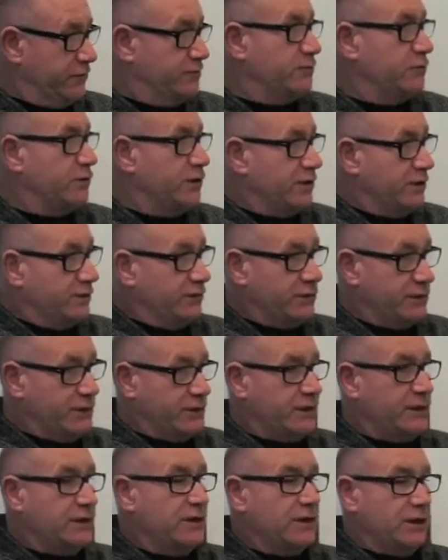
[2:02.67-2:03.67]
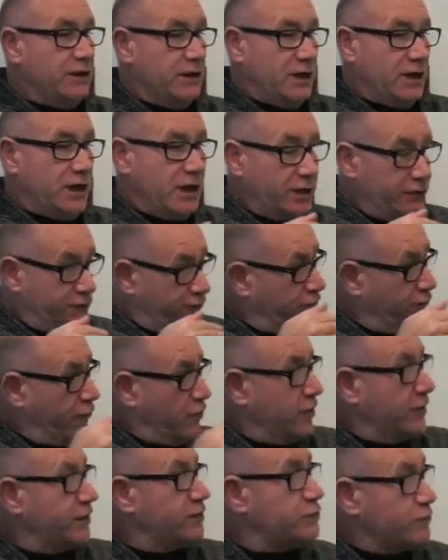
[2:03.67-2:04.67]
from the
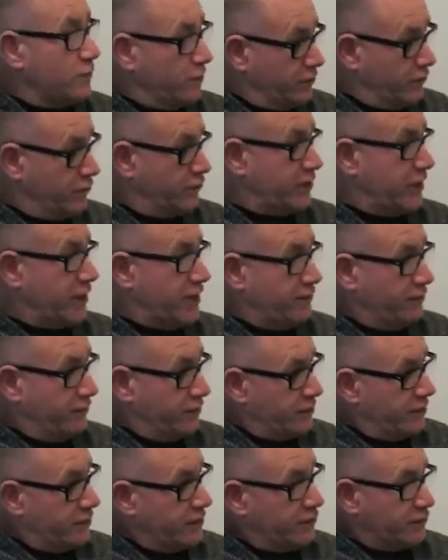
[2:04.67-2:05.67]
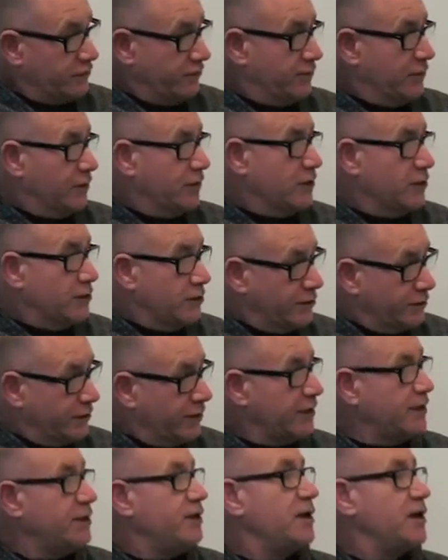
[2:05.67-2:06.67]
trying to understand the needs of the learner
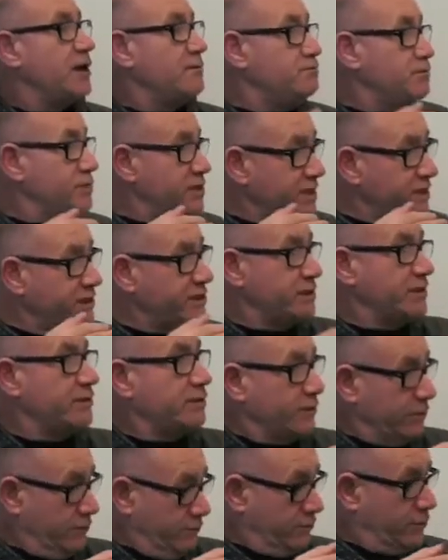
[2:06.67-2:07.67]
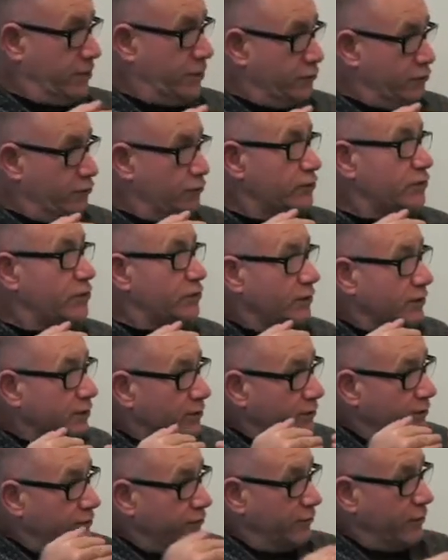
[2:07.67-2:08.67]
and meeting those
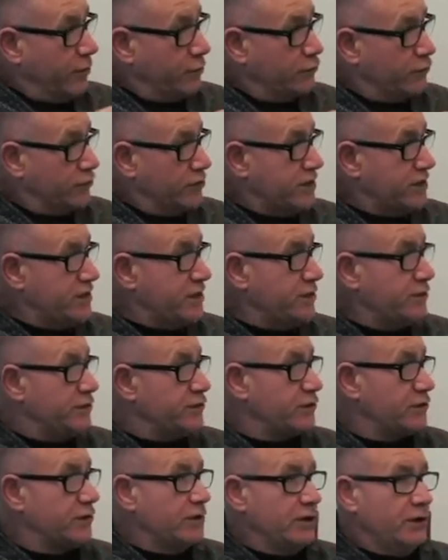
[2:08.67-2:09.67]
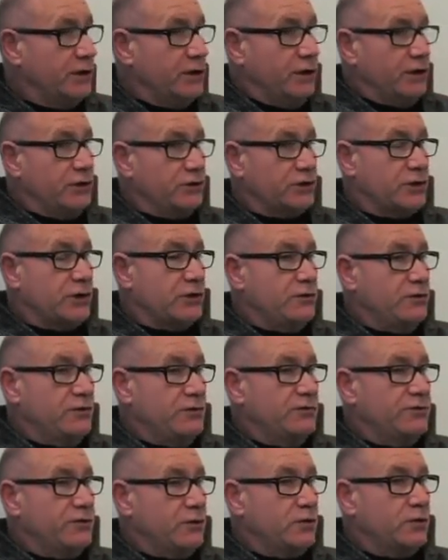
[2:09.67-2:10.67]
needs.
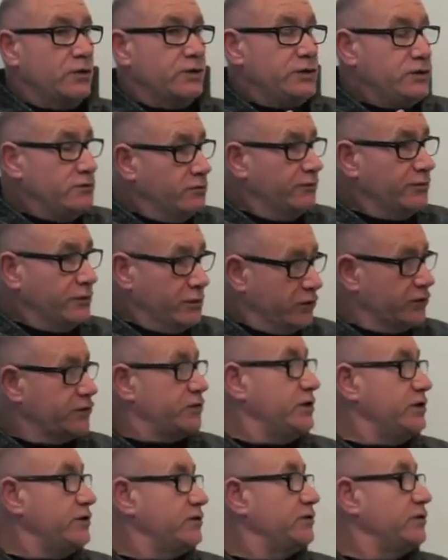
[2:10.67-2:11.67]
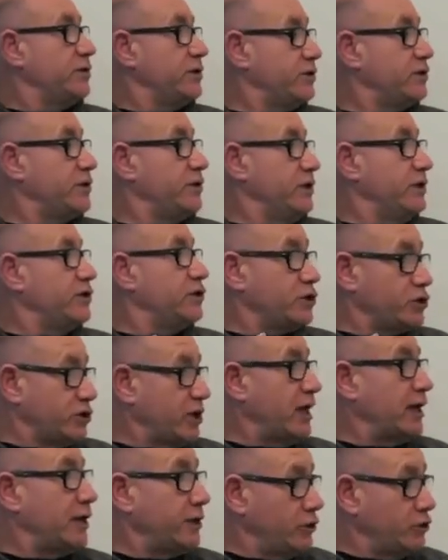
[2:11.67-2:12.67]
So for universities, this is a
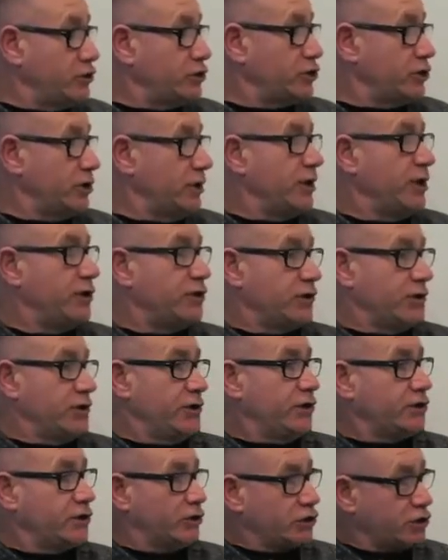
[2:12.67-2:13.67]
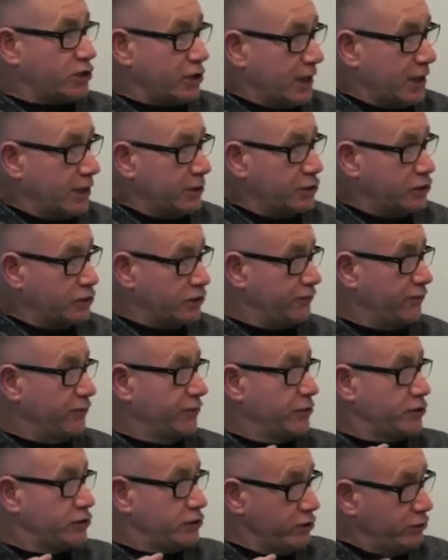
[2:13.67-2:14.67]
challenge. It's a challenge for
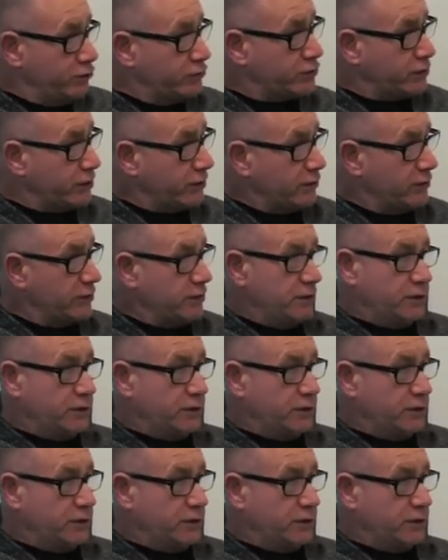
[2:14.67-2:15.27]
the tutor,